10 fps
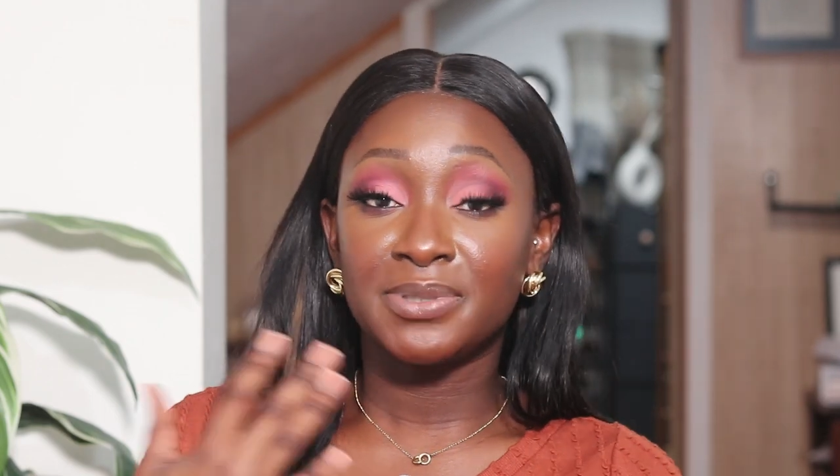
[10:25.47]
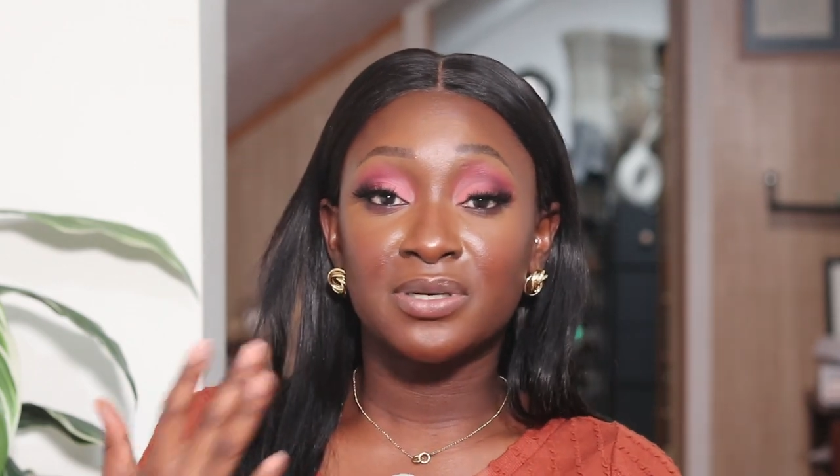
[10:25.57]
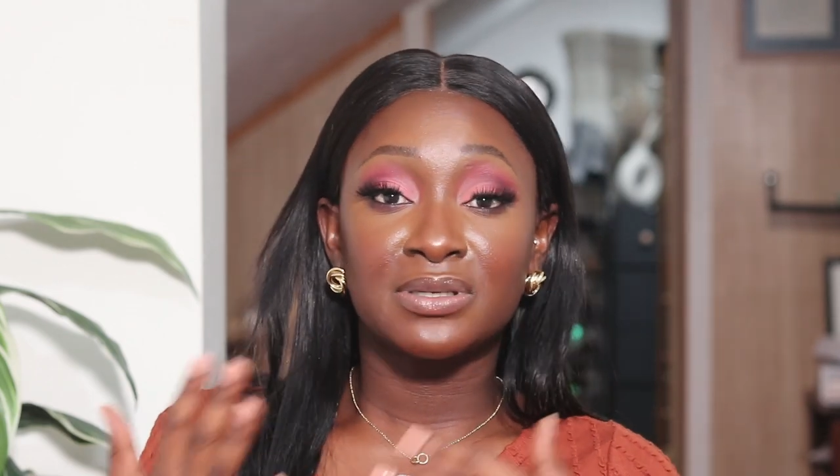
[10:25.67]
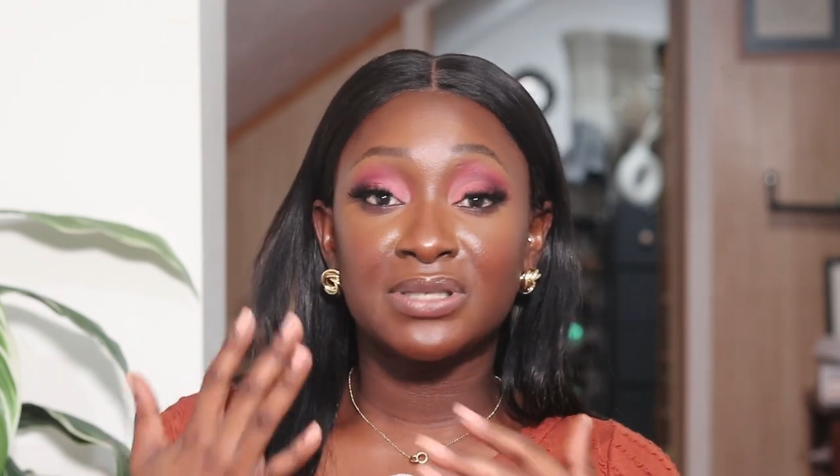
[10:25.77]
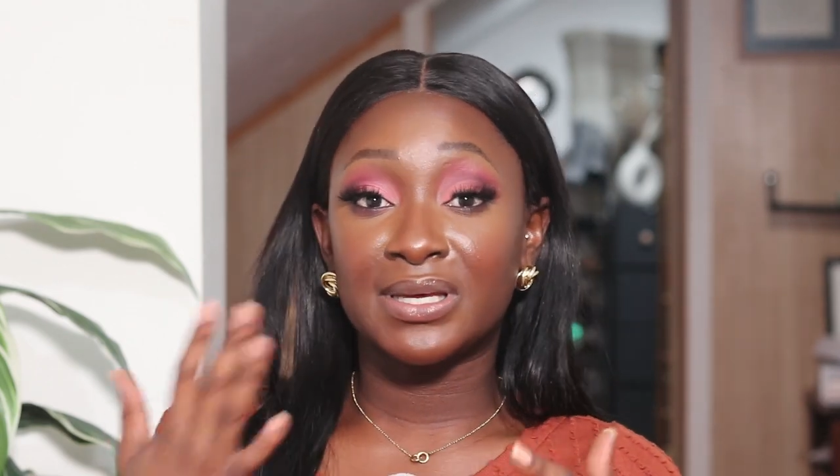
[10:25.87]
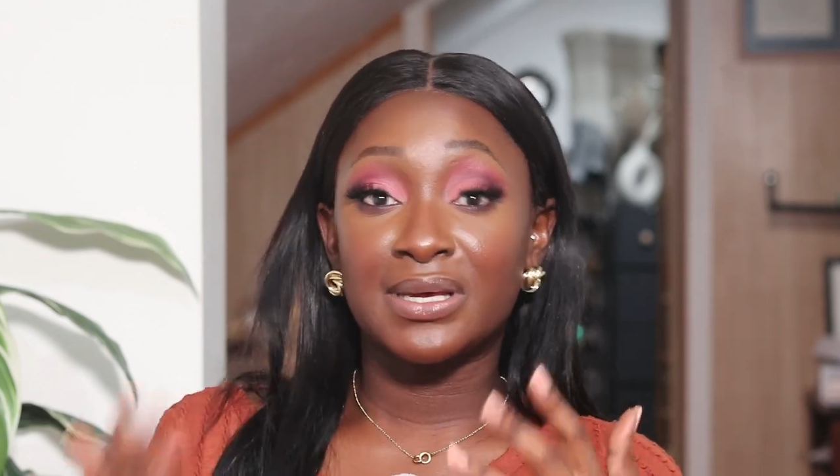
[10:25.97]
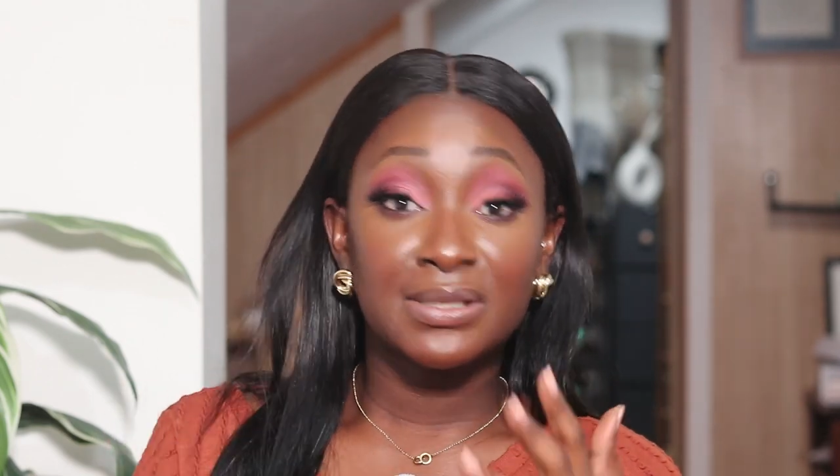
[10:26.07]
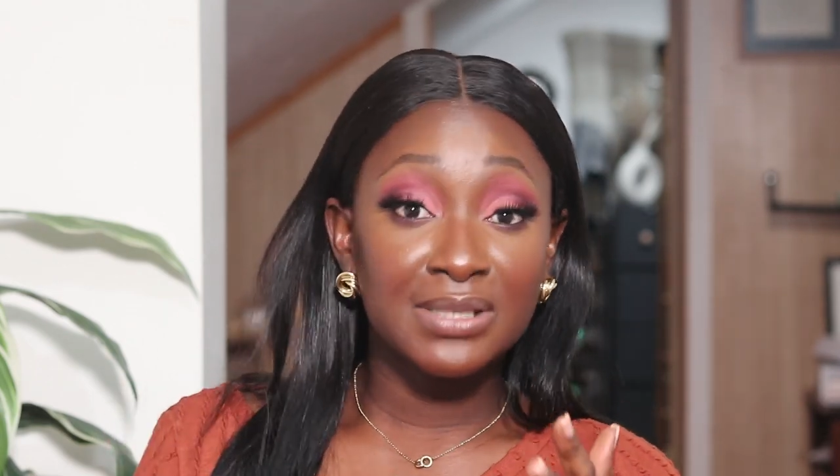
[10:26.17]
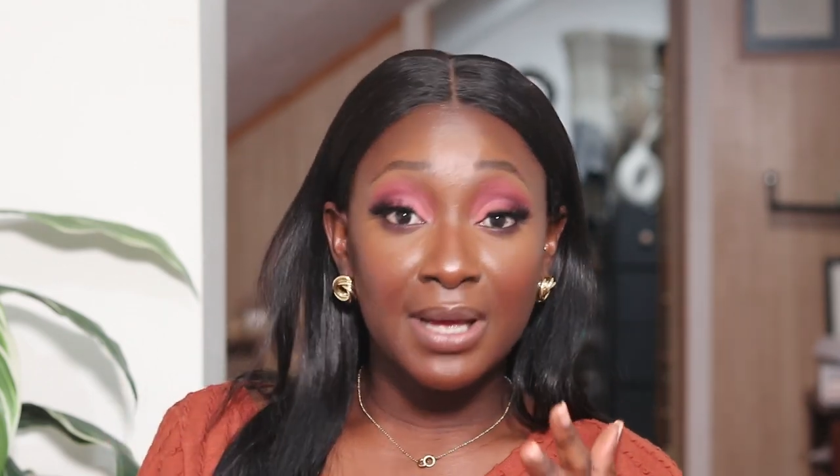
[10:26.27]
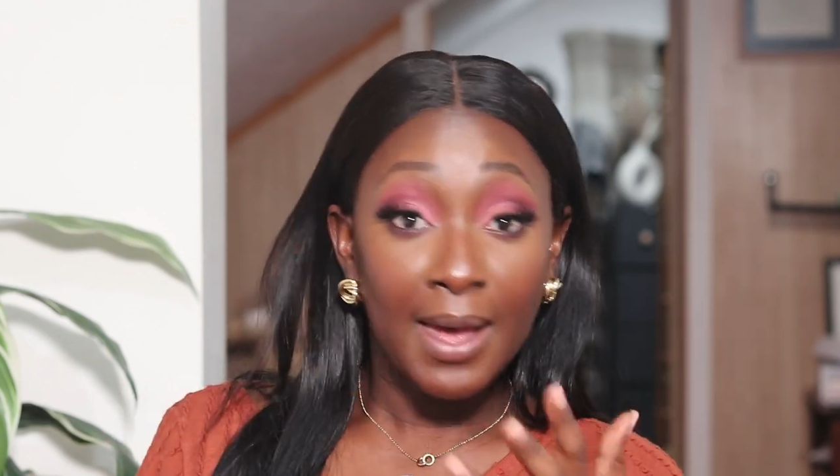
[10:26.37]
because the
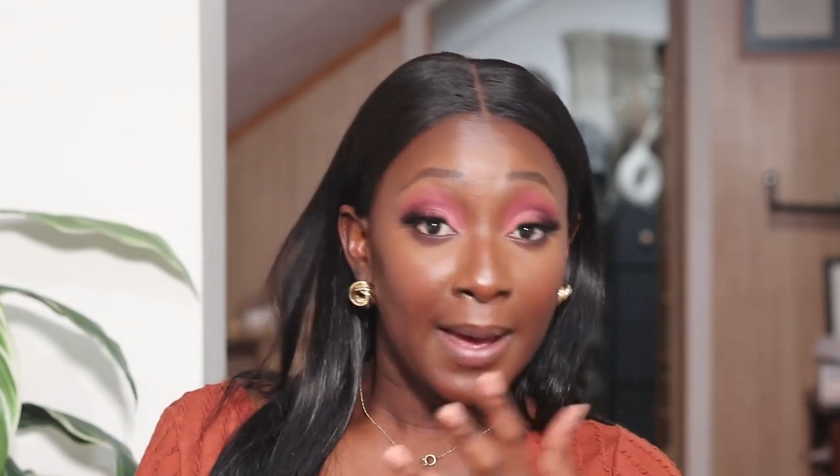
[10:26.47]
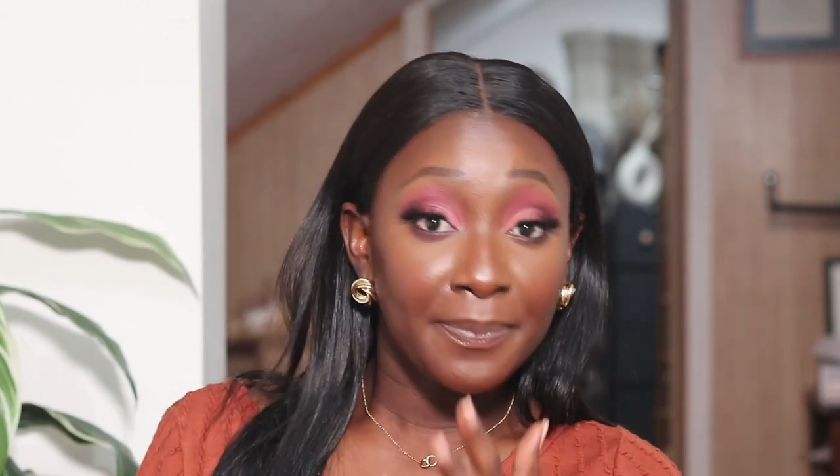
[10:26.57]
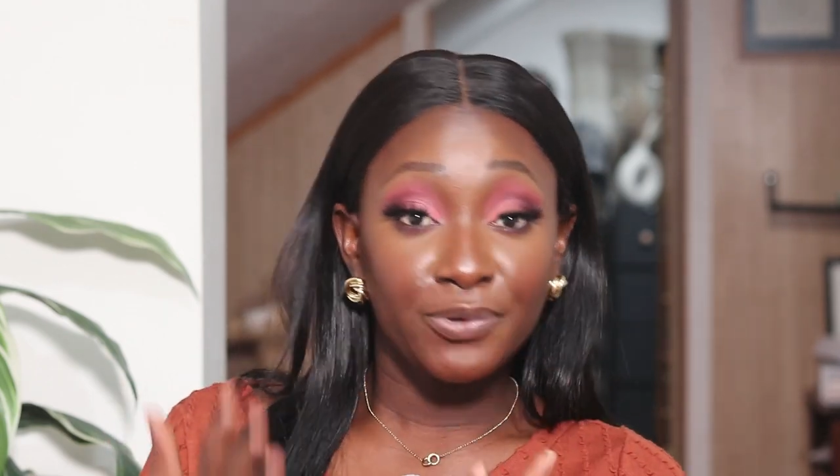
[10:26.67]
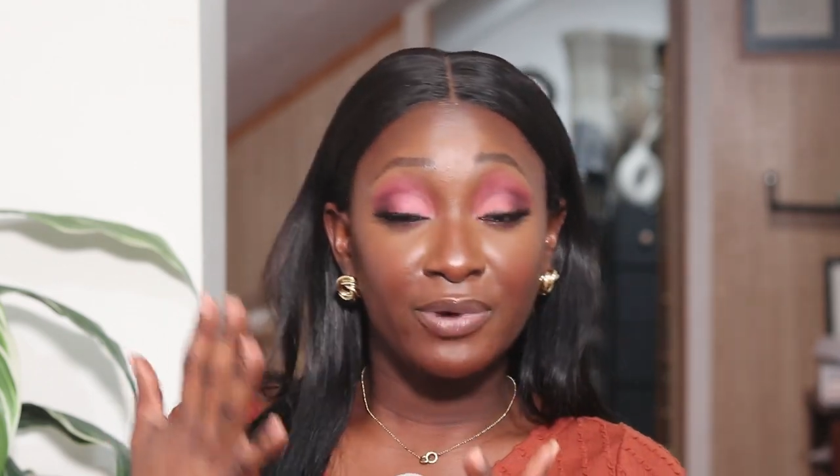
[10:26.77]
kids are up,